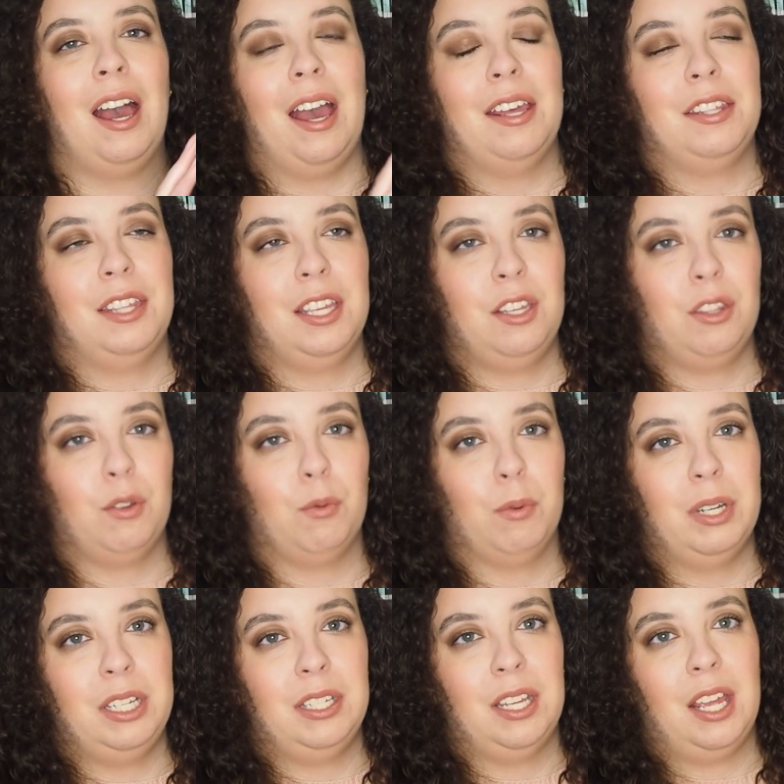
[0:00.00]
I think the
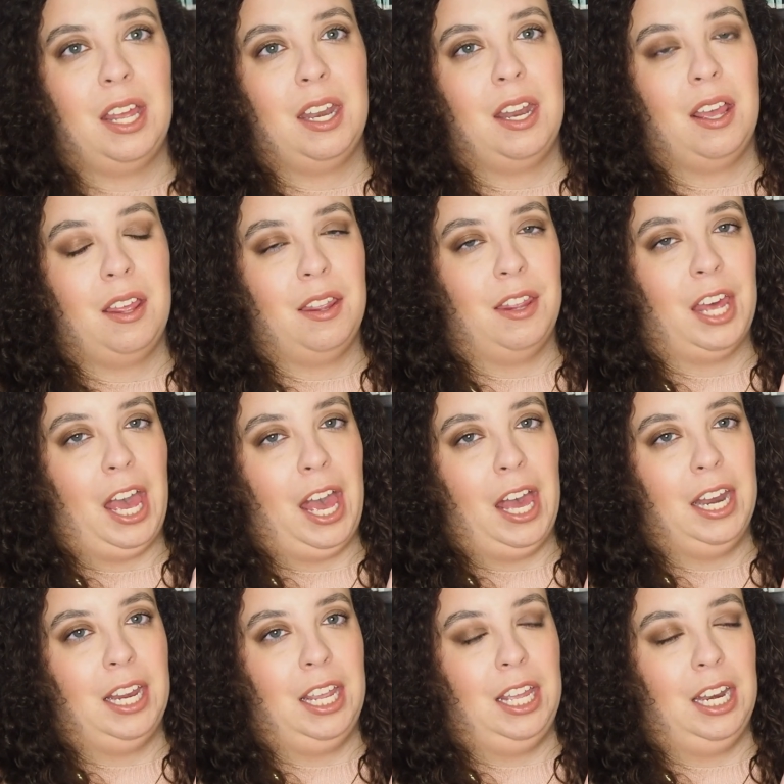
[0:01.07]
reason
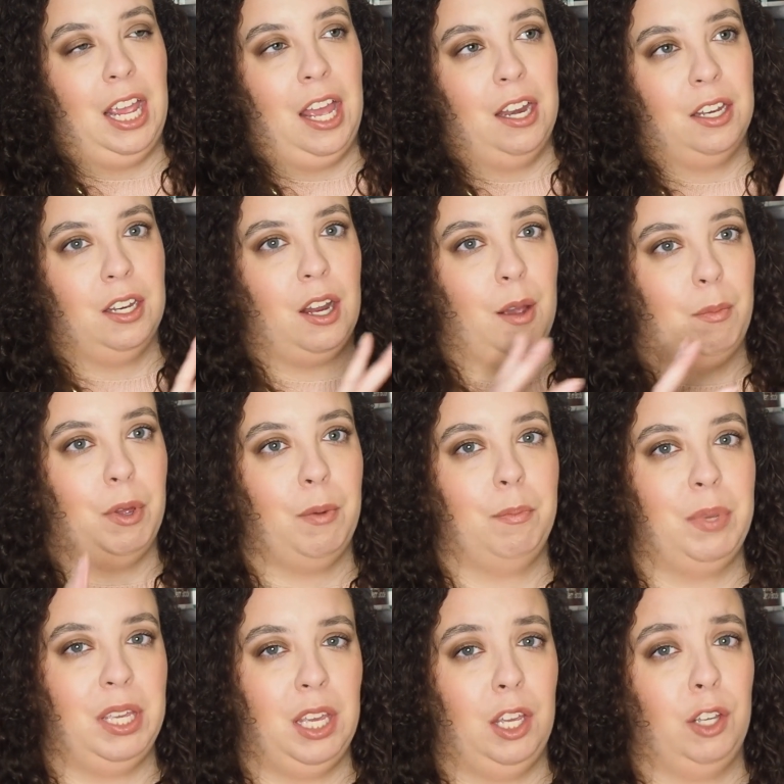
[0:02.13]
that it ended up
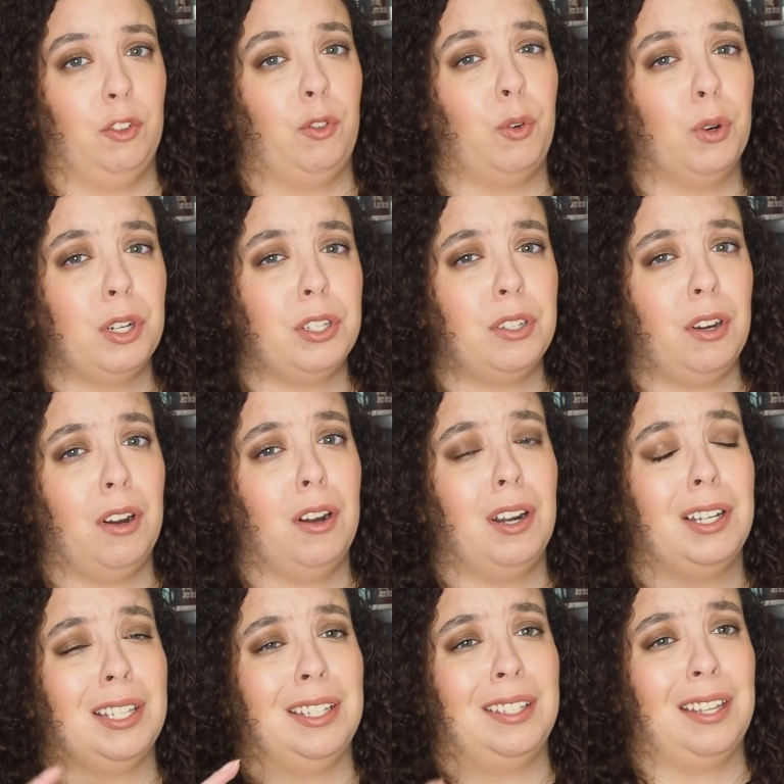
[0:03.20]
being four
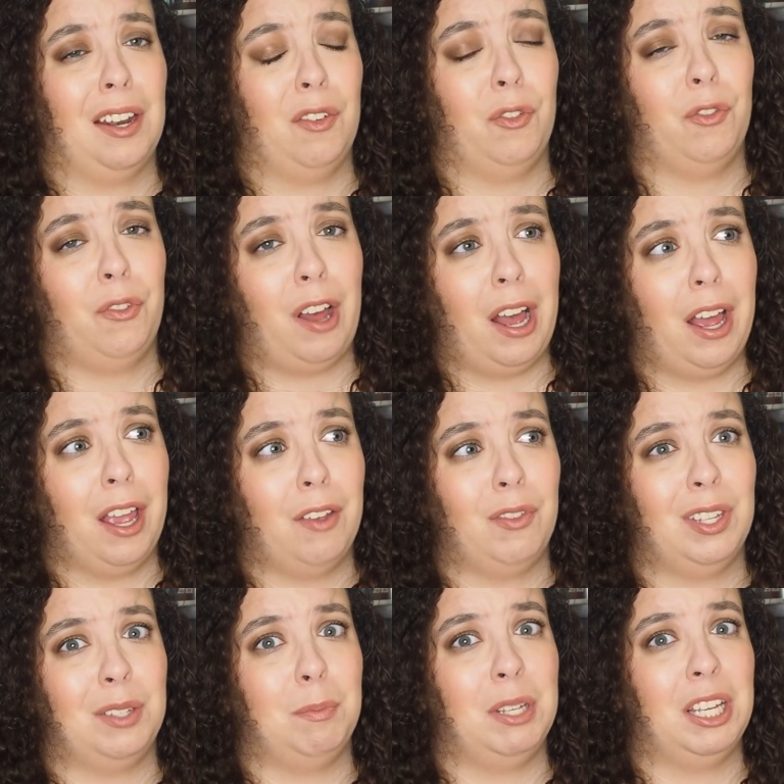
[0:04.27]
stars instead of five
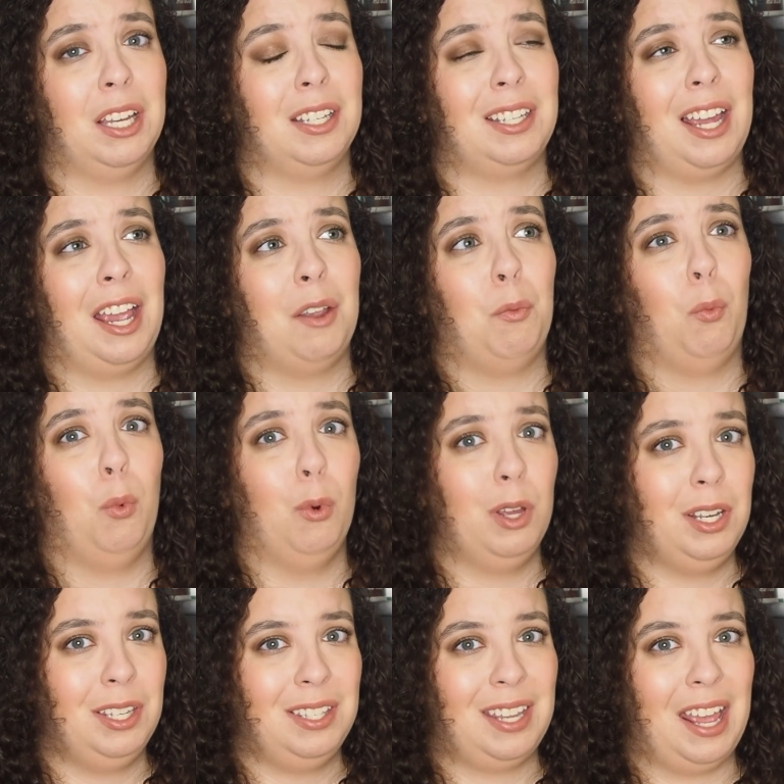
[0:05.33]
is because I
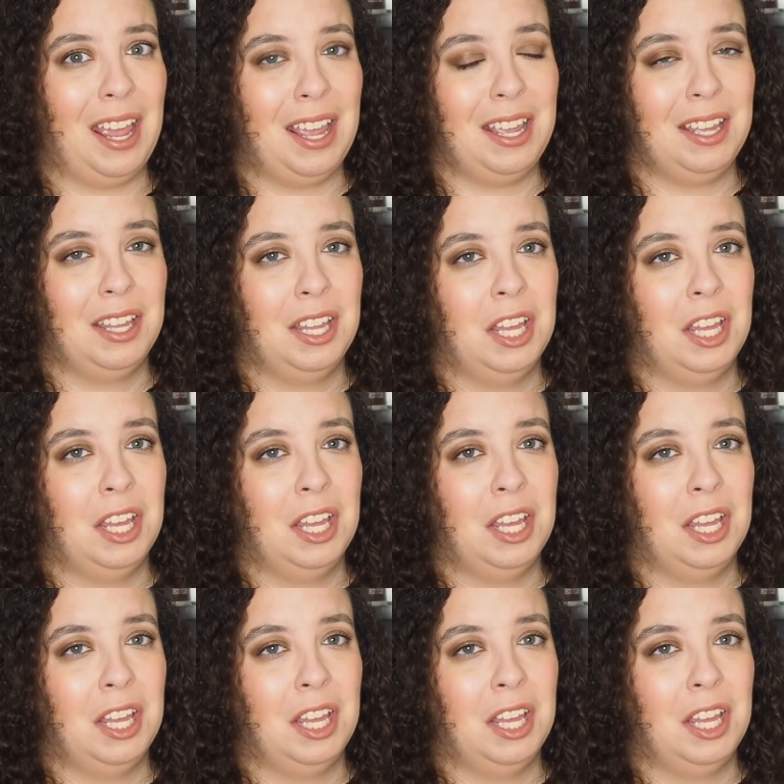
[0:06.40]
would say